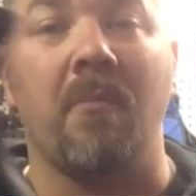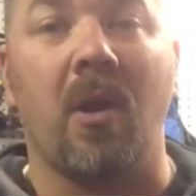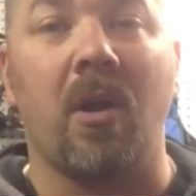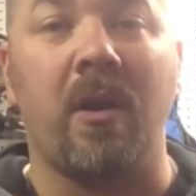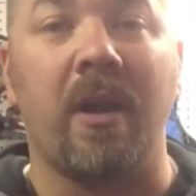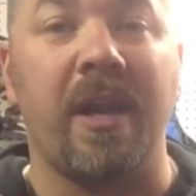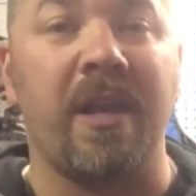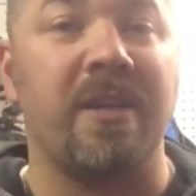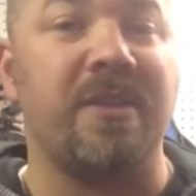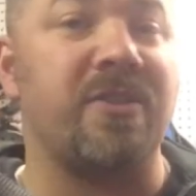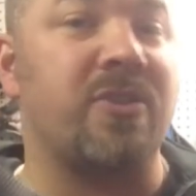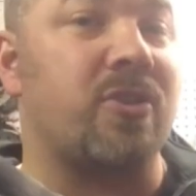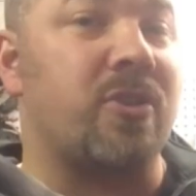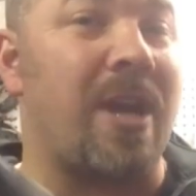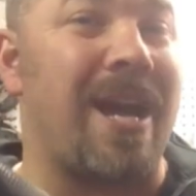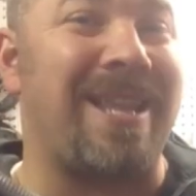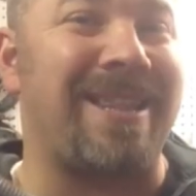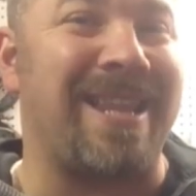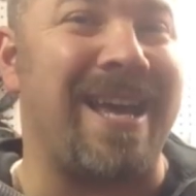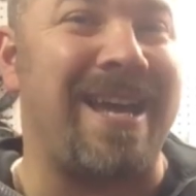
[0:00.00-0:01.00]
Mares
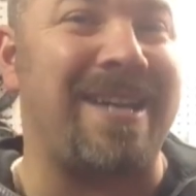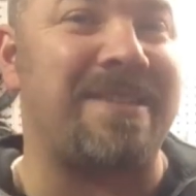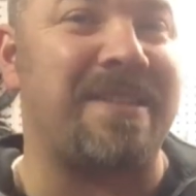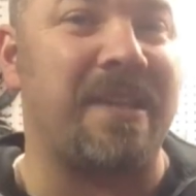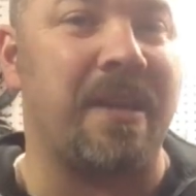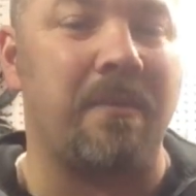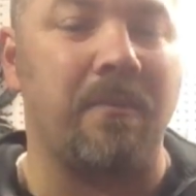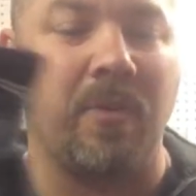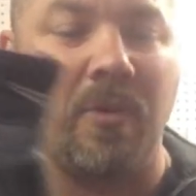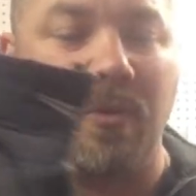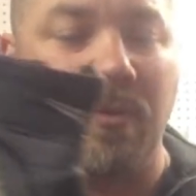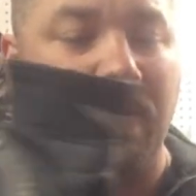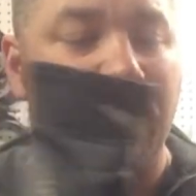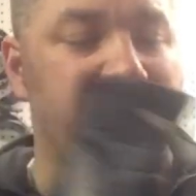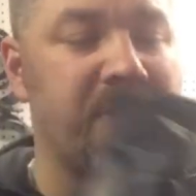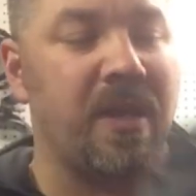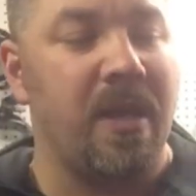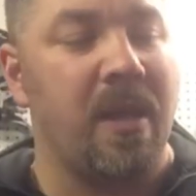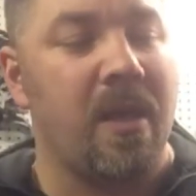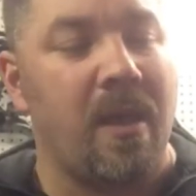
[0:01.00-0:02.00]
Trilastic
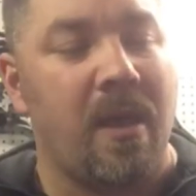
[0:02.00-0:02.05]
boots.